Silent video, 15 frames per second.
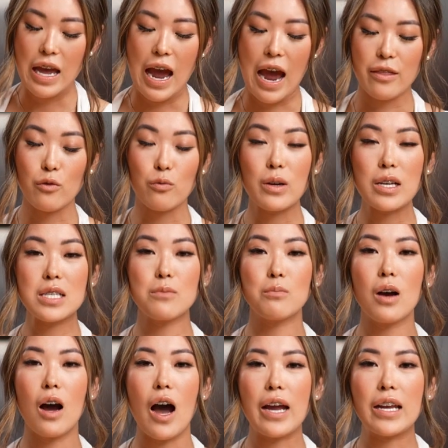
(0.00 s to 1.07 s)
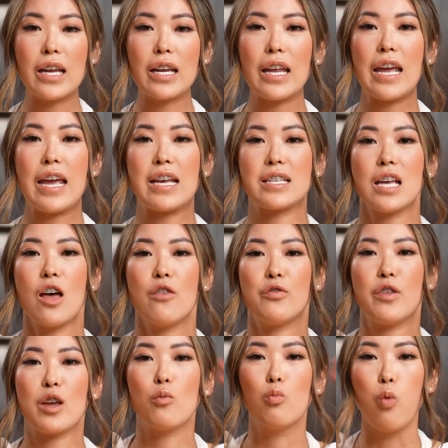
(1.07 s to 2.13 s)
And the reason behind it is
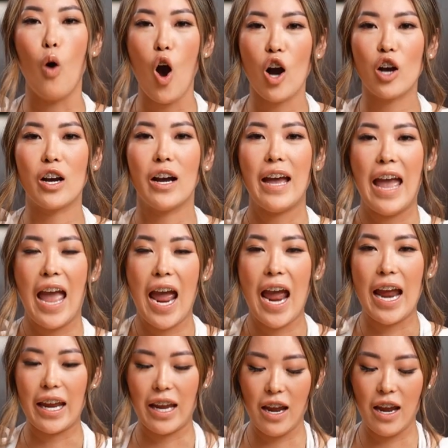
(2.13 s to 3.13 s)
the WOK HEI.